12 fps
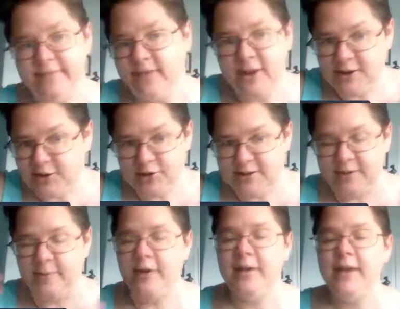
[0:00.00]
Got to start
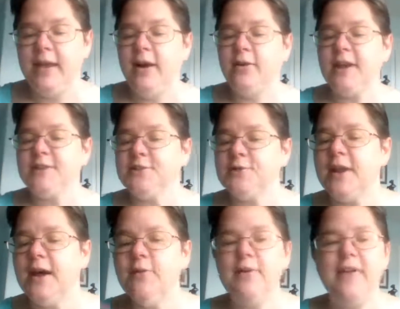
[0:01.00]
somewhere. Okay, so
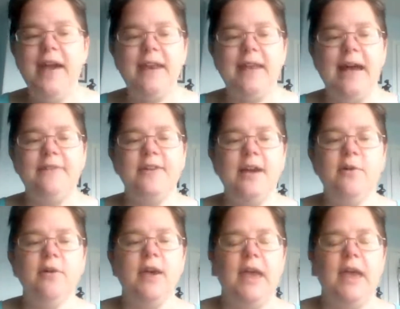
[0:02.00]
now we've had a half an hour,